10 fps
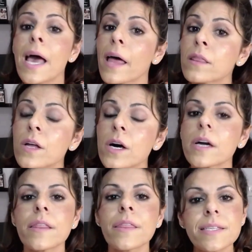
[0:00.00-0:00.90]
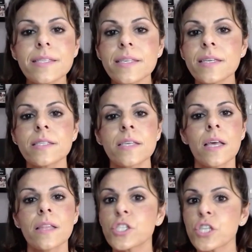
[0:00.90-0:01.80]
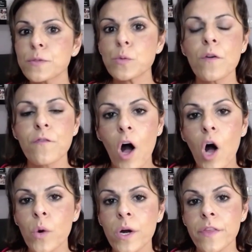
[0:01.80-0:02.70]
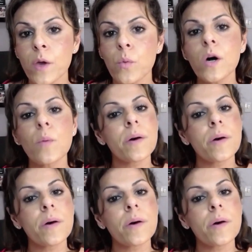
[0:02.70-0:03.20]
And look, the chips will fall where they will,